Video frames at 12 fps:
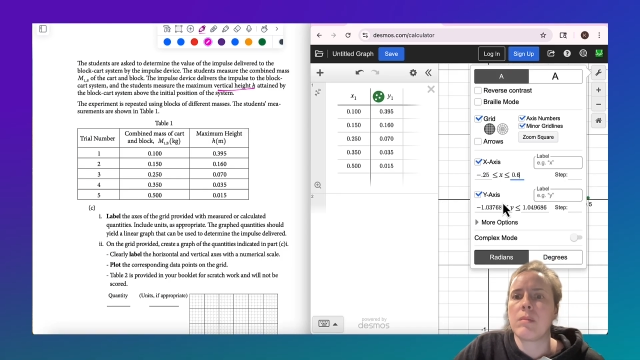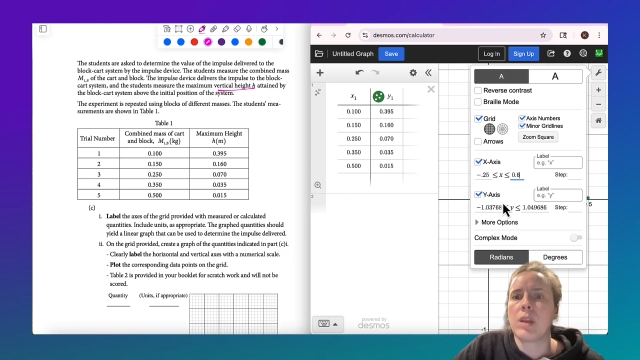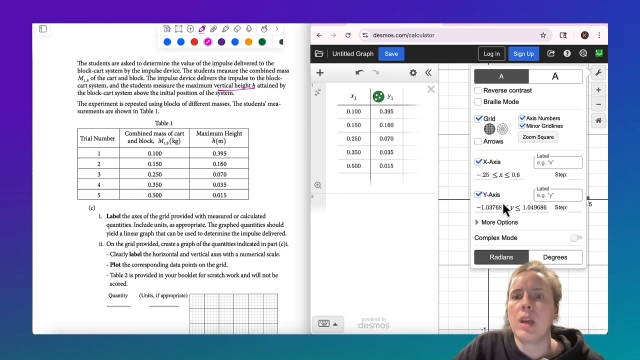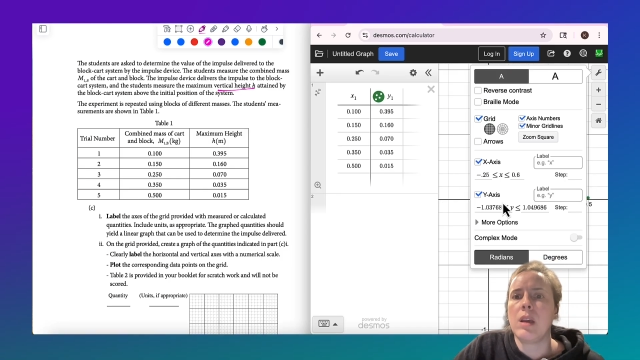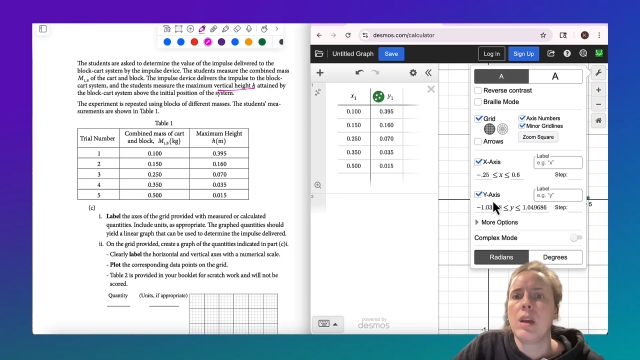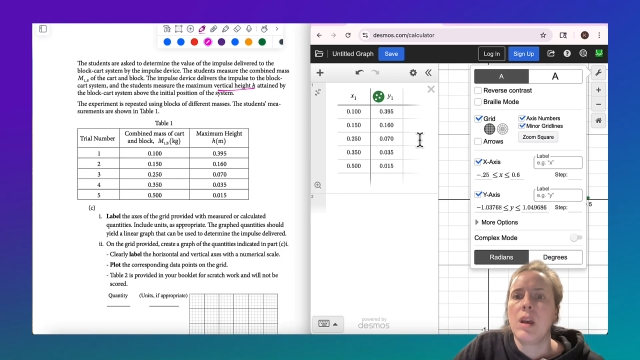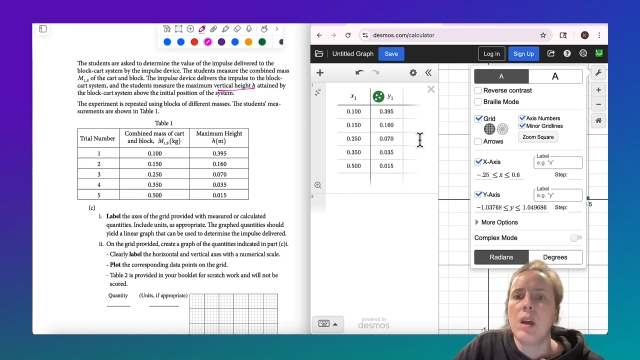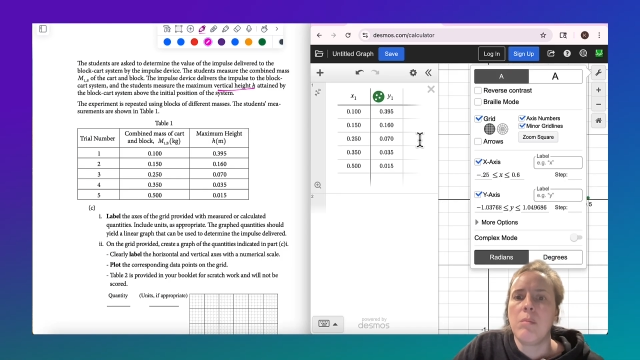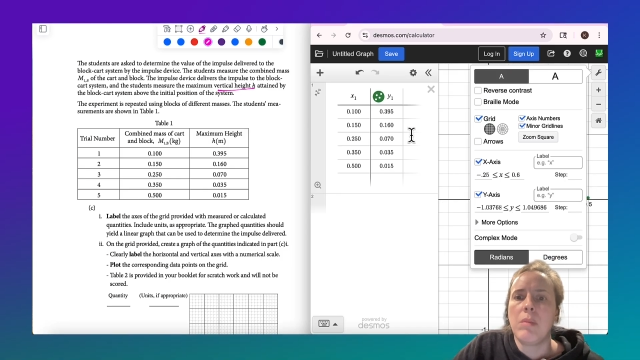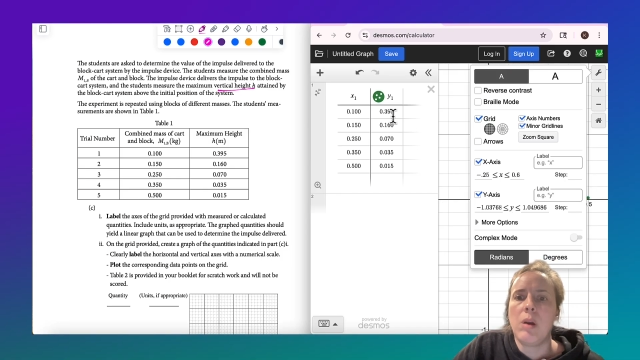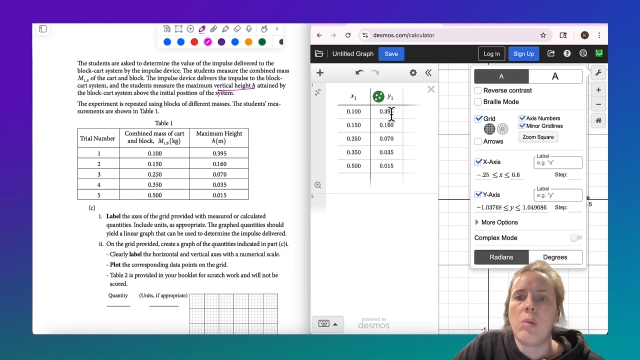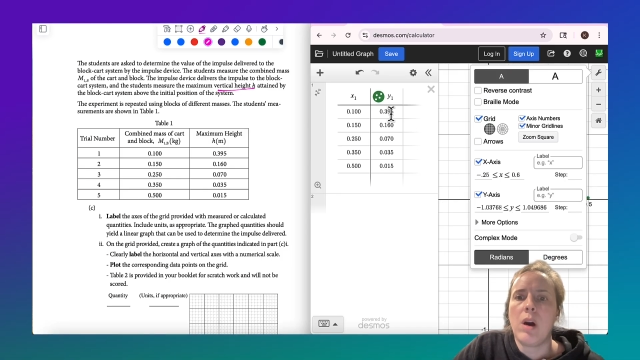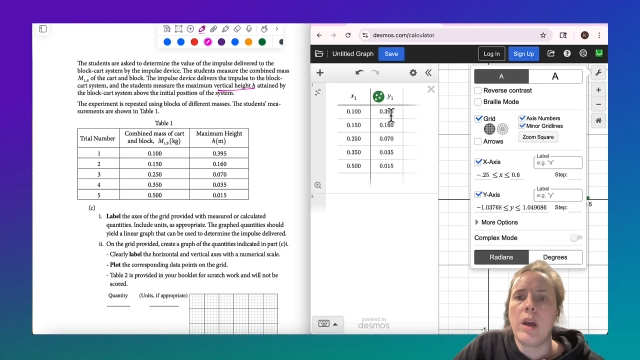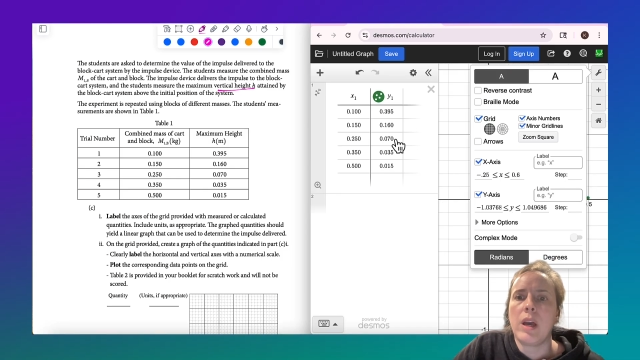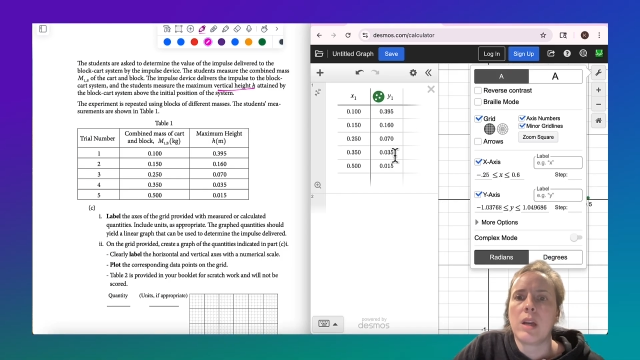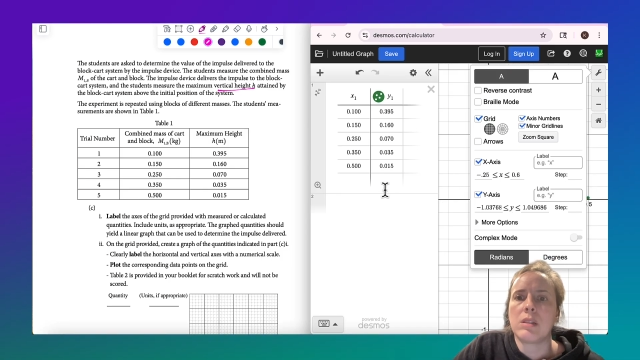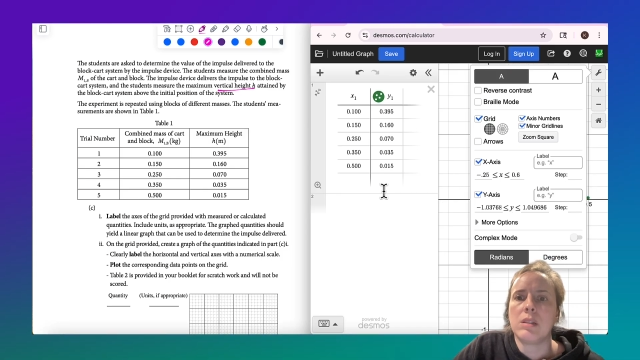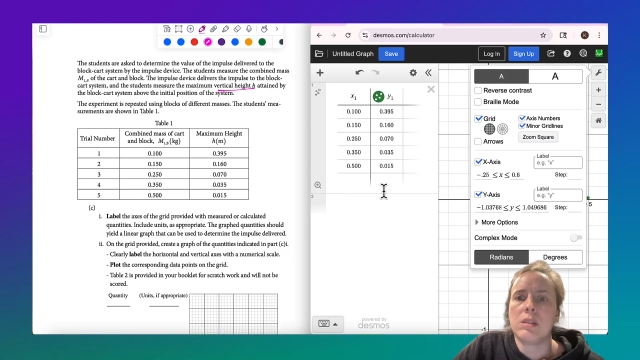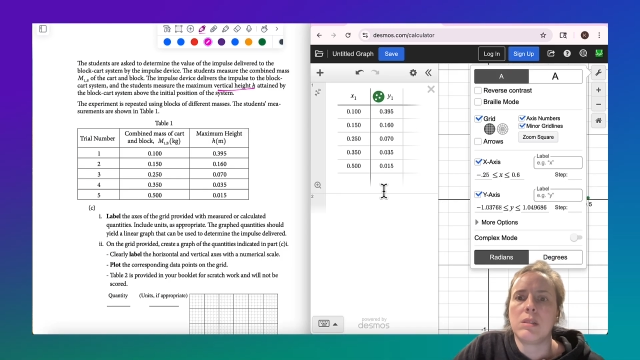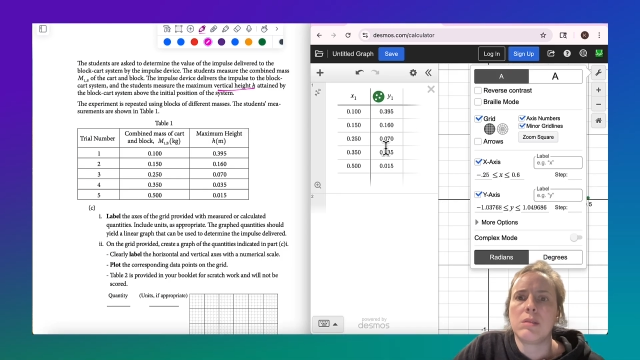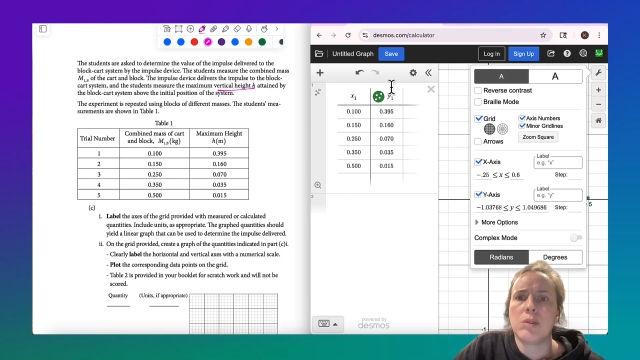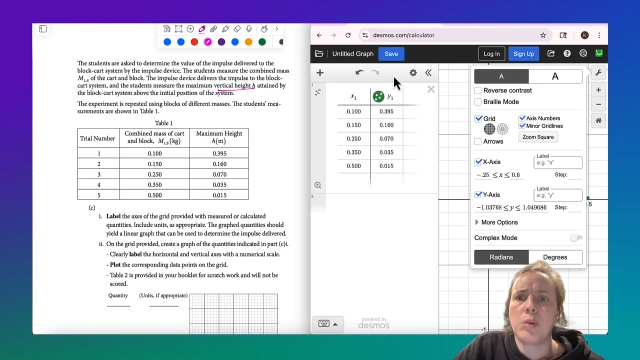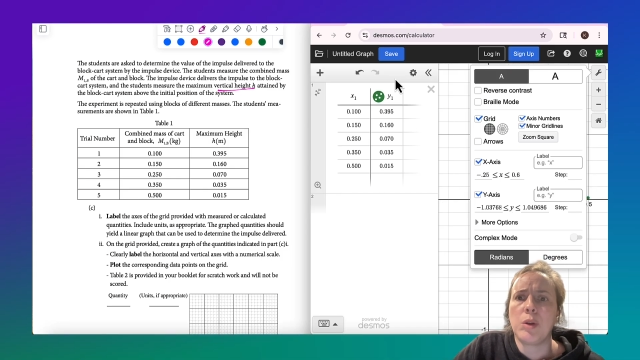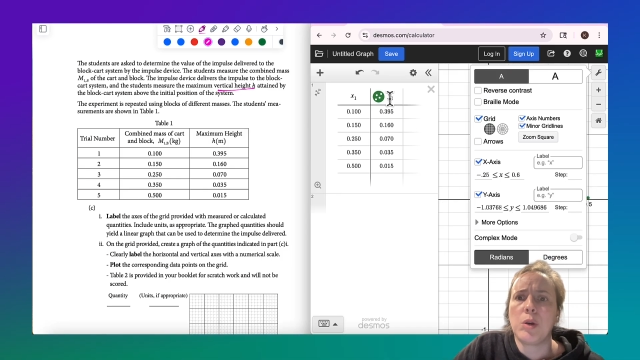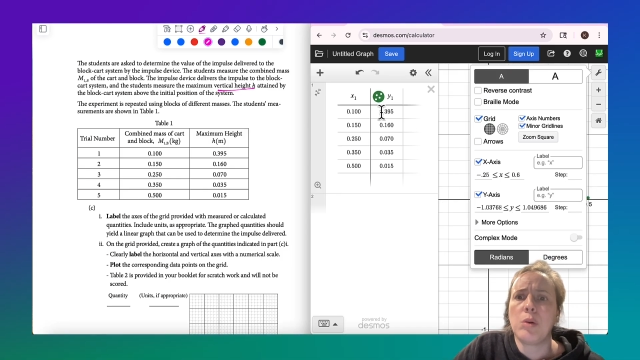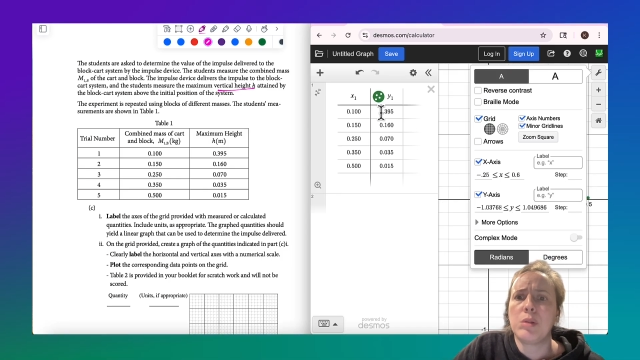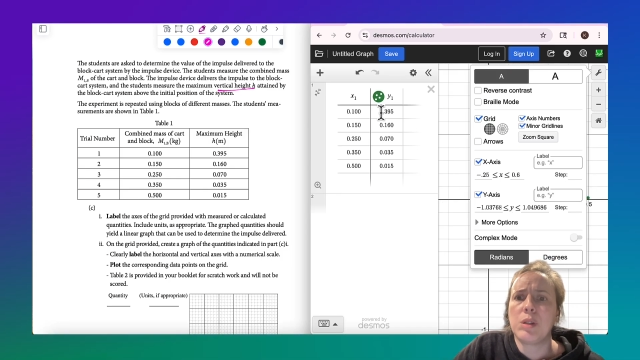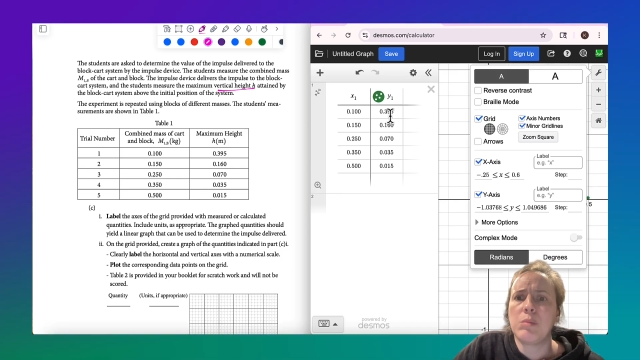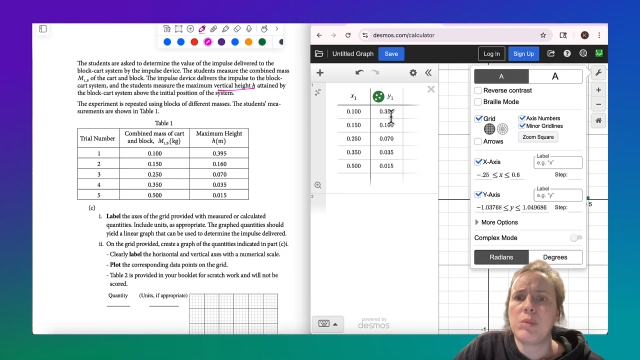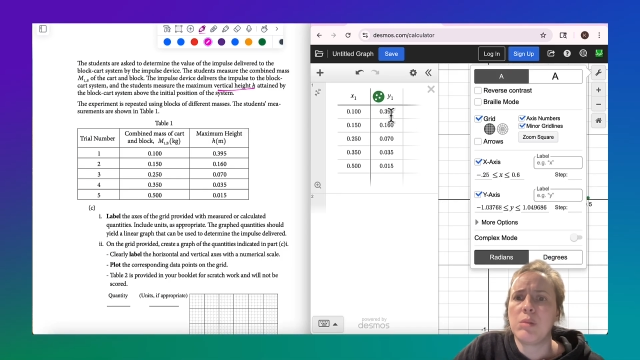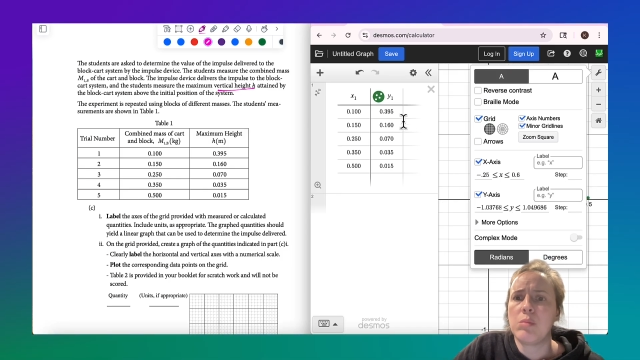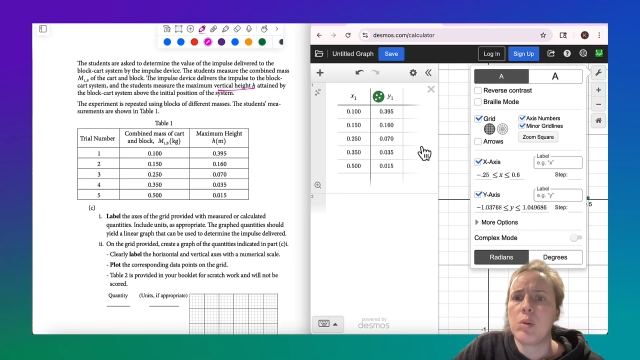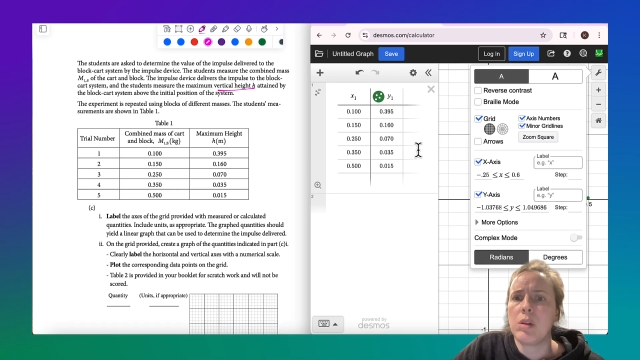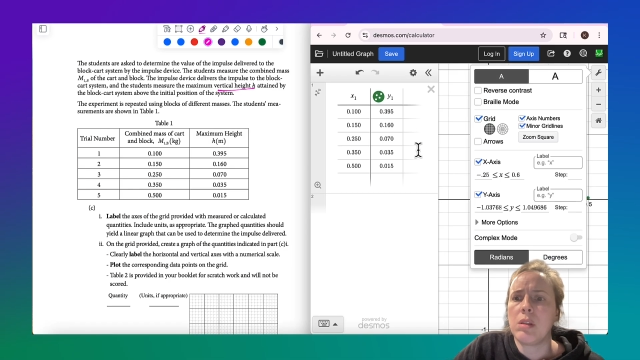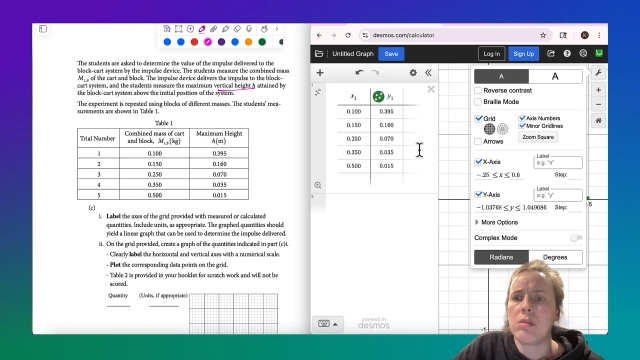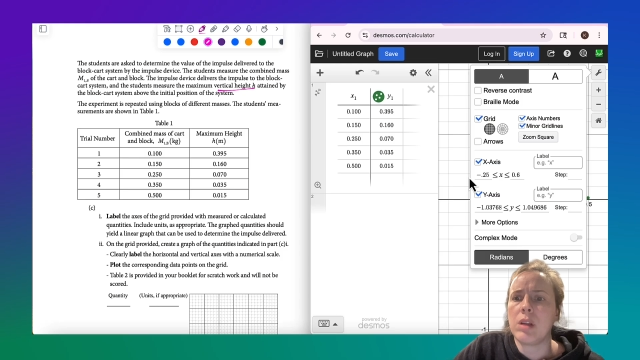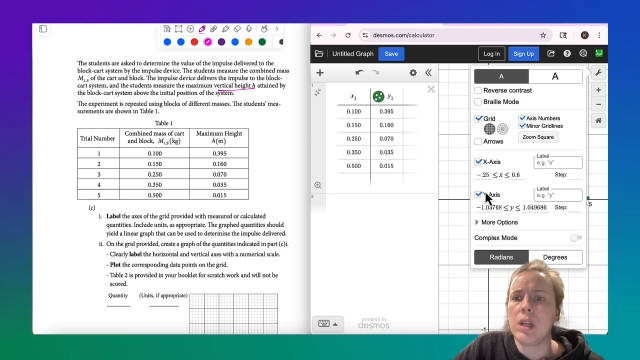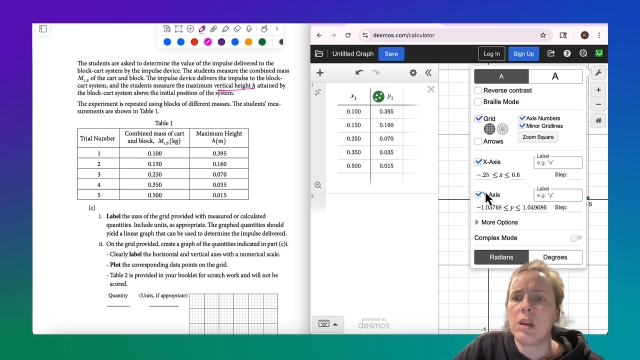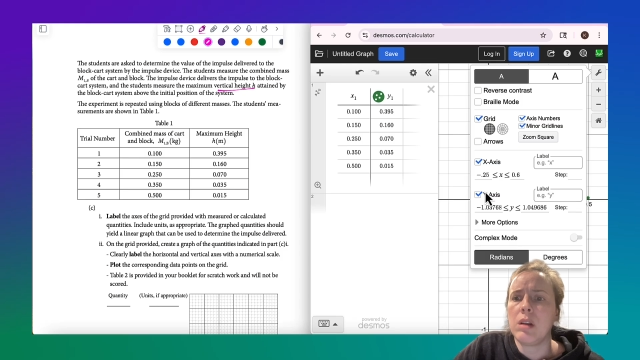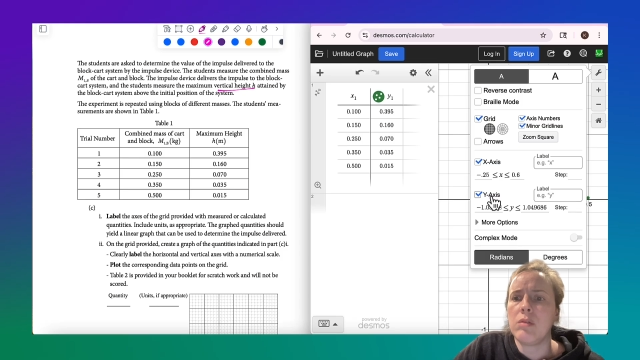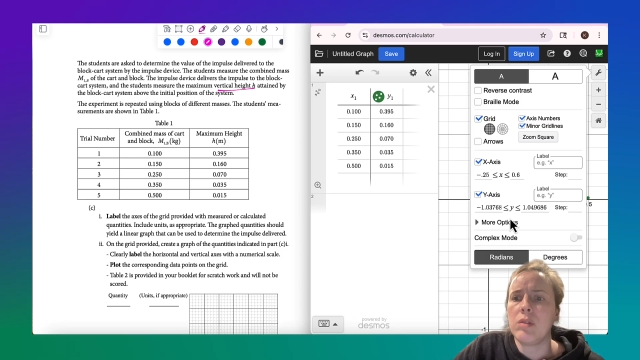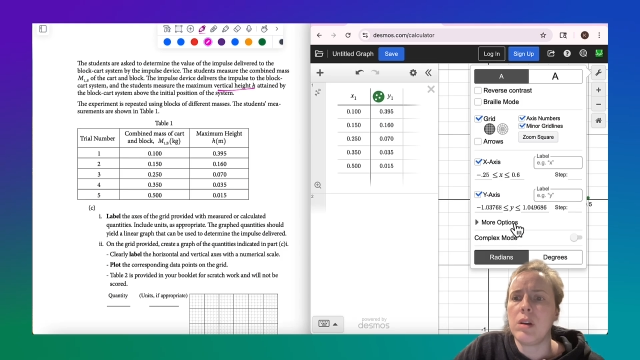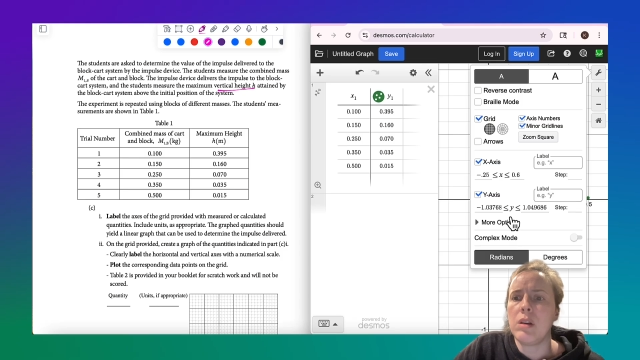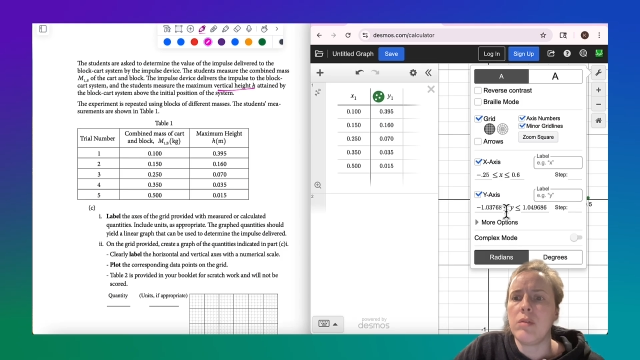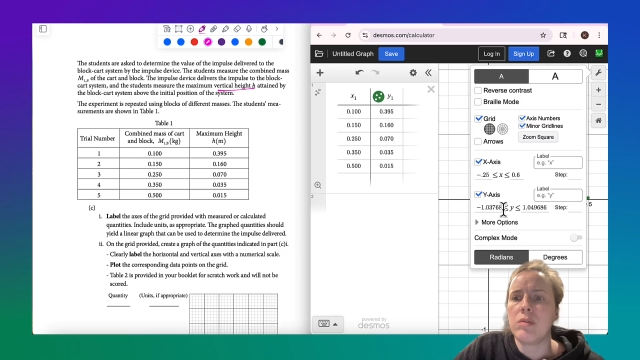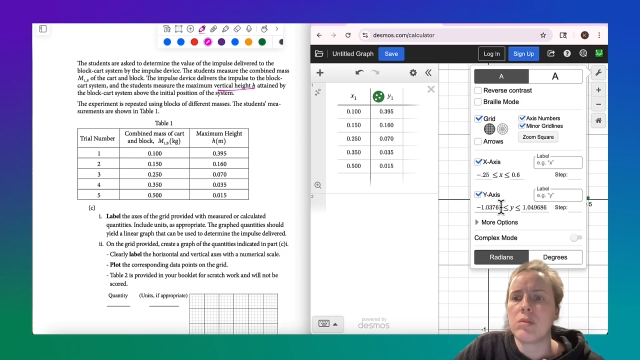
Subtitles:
Okay, my y-axis only goes up to 0.395.